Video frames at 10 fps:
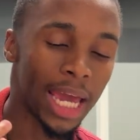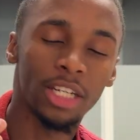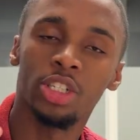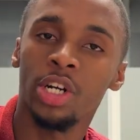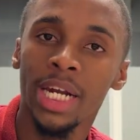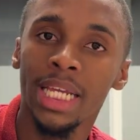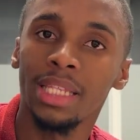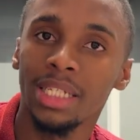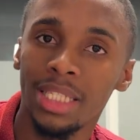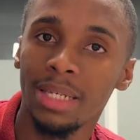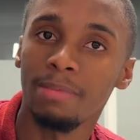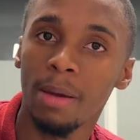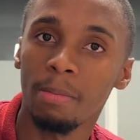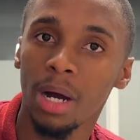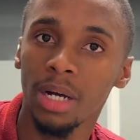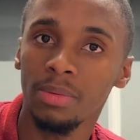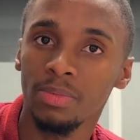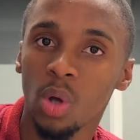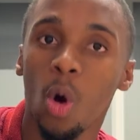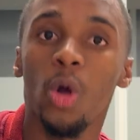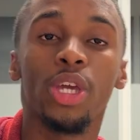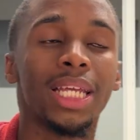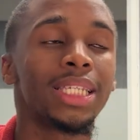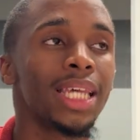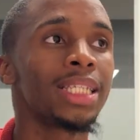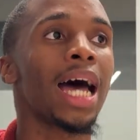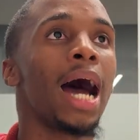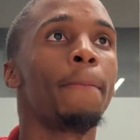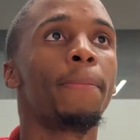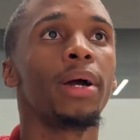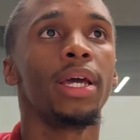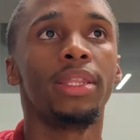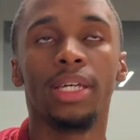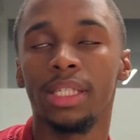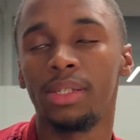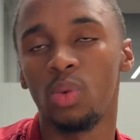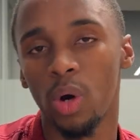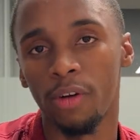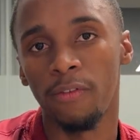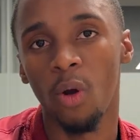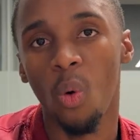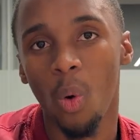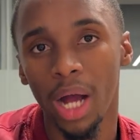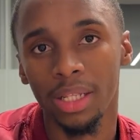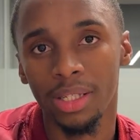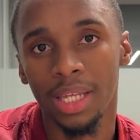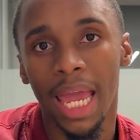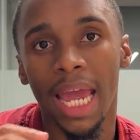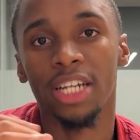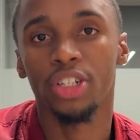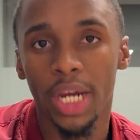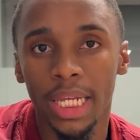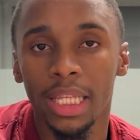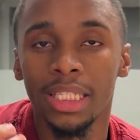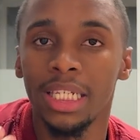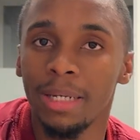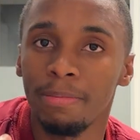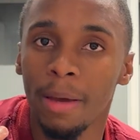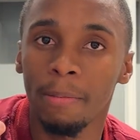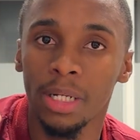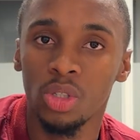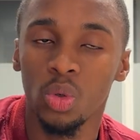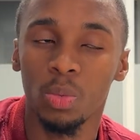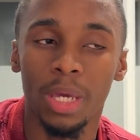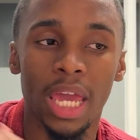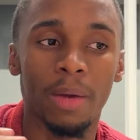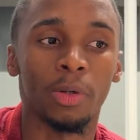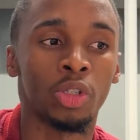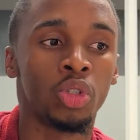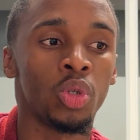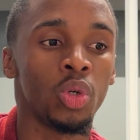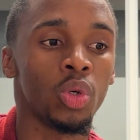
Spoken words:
train the team member, or you can set up this workflow once and train the team member to be able to